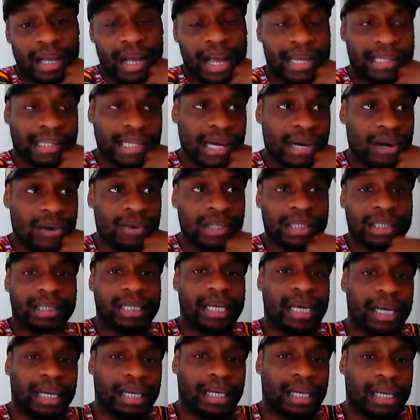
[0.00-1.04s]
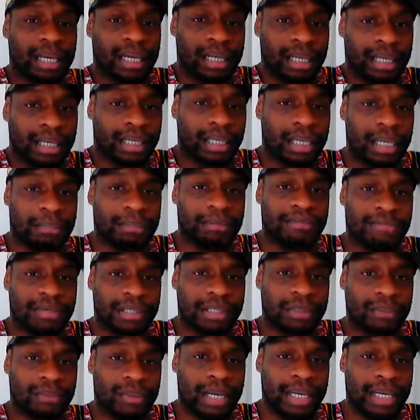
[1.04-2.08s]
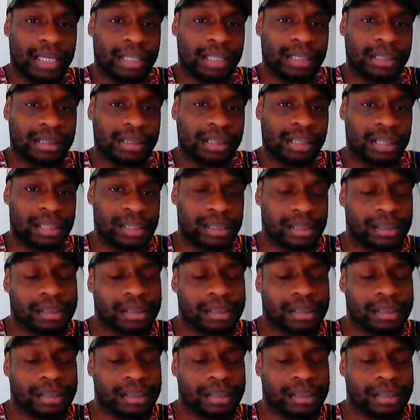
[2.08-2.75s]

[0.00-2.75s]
As I always say, keep the fist raised.